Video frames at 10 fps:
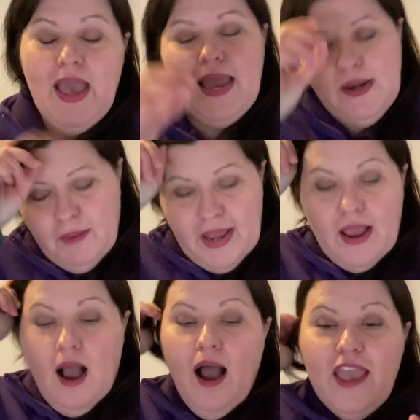Anyway,
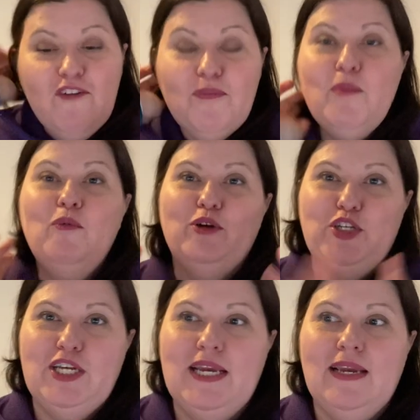I have been
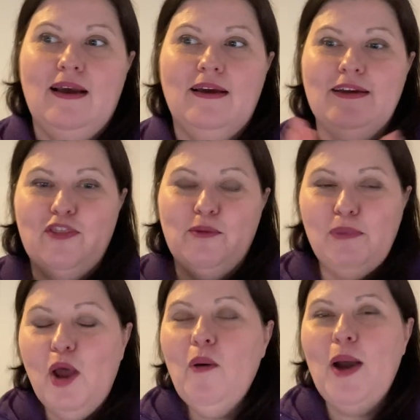watching the
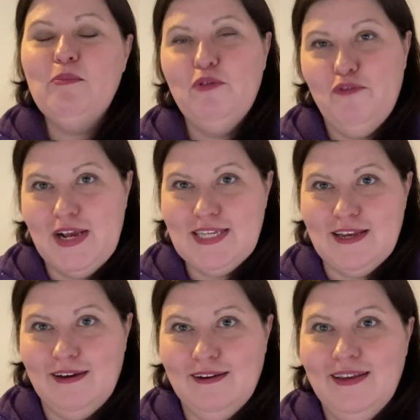blowout
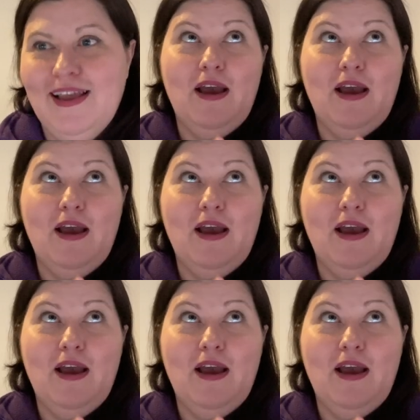professor